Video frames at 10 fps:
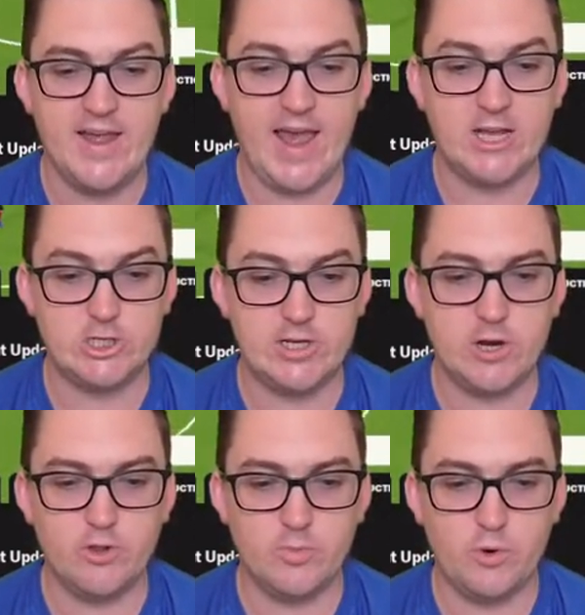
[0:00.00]
Actually
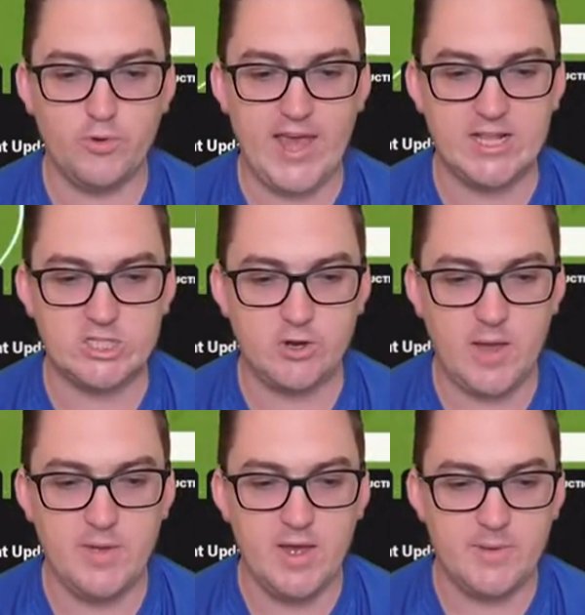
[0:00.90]
got the ball that
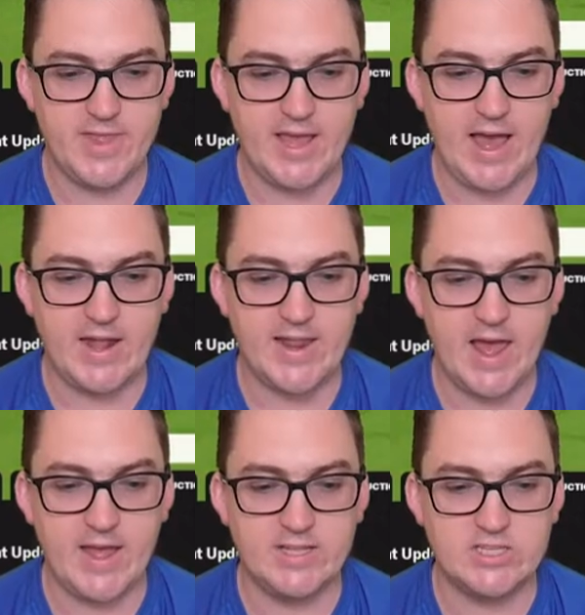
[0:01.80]
time, but they are
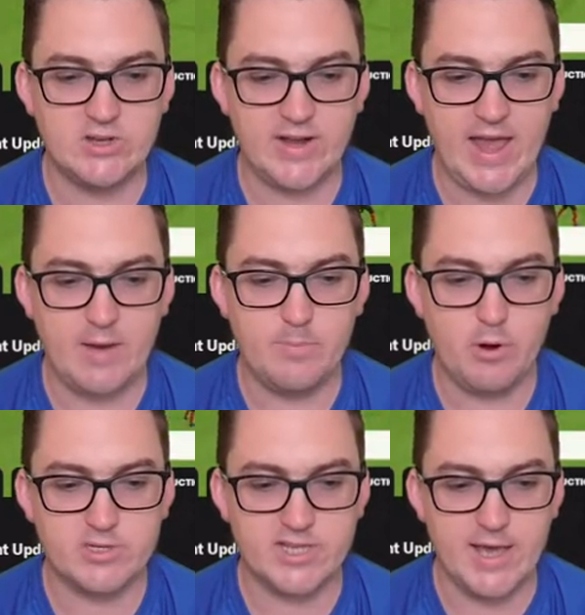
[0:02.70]
now inside our
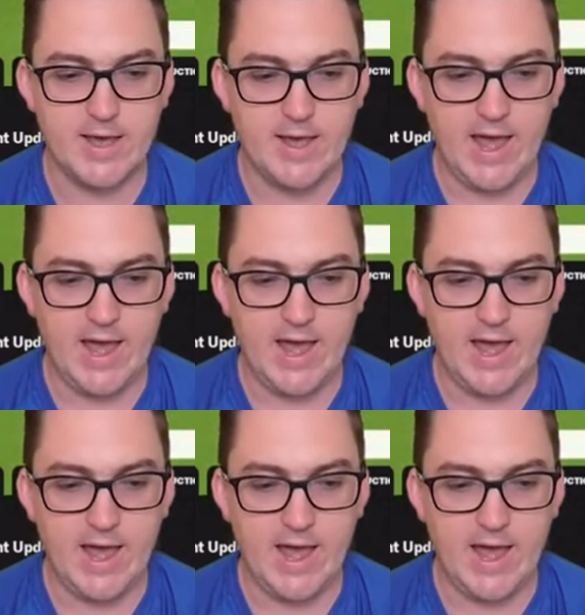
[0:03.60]
box here.